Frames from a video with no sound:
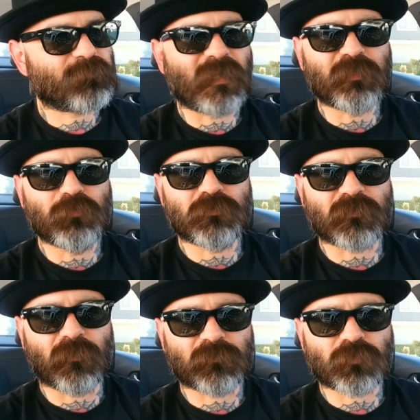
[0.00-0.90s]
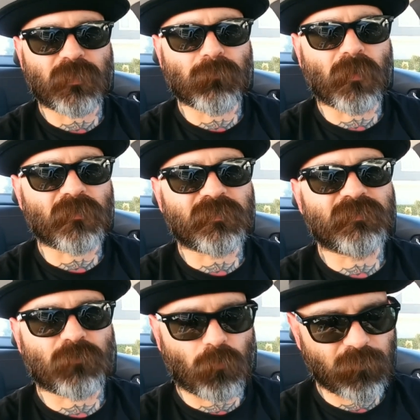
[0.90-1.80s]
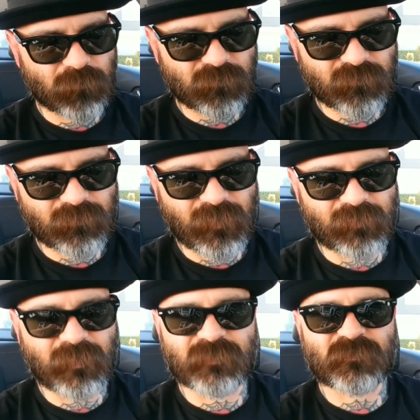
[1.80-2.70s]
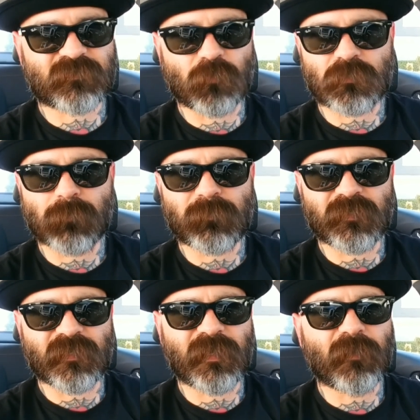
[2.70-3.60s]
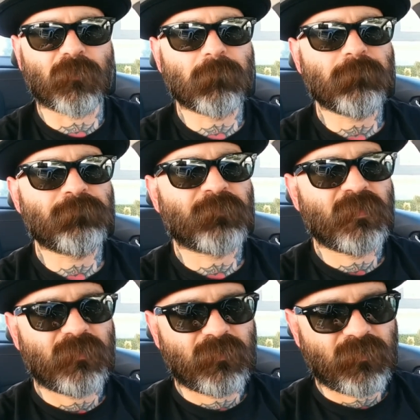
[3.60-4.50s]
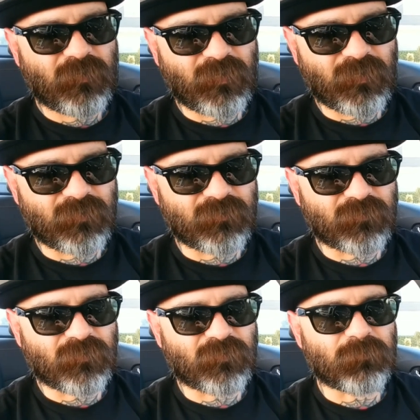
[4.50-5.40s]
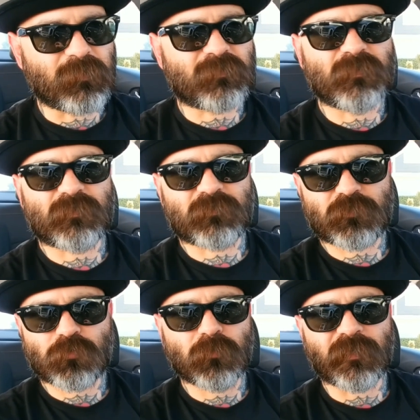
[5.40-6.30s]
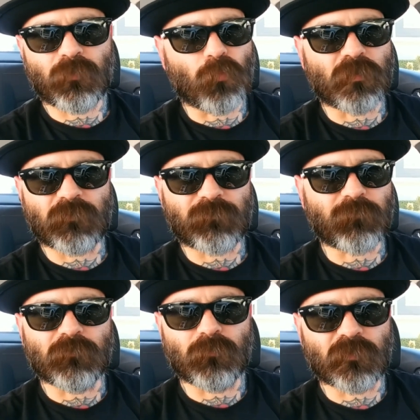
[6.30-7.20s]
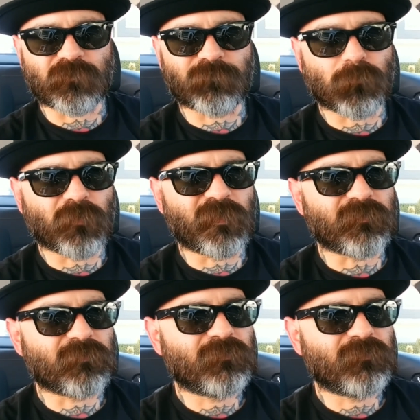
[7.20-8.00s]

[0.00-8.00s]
I use ultra emollient oils that get soaked up into the hair, and it's truly a wonderful, wonderful blend.